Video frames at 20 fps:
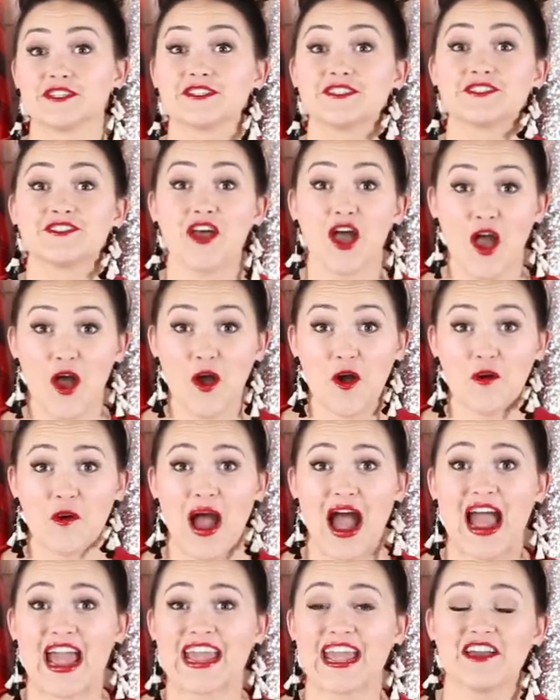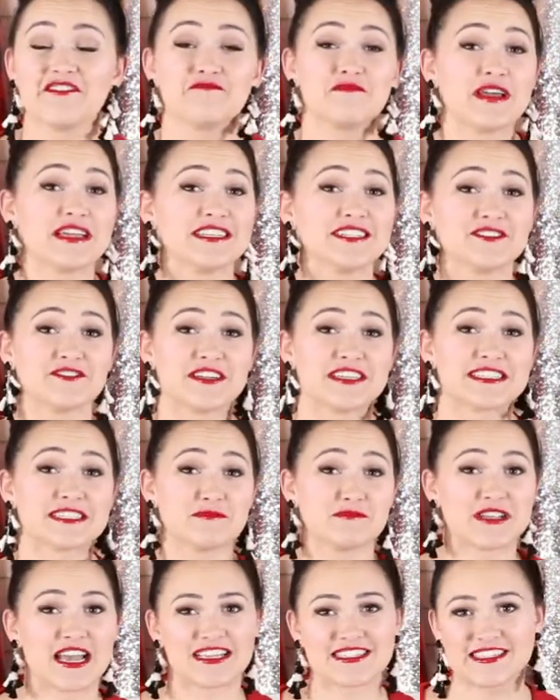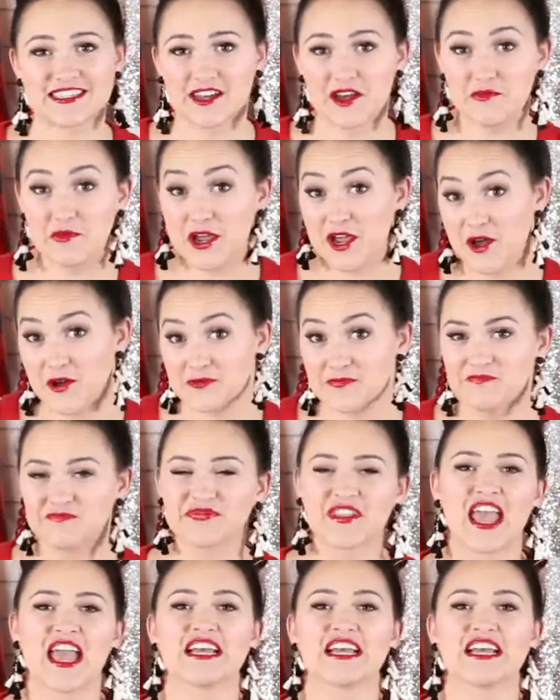So I have been doing some testing on my own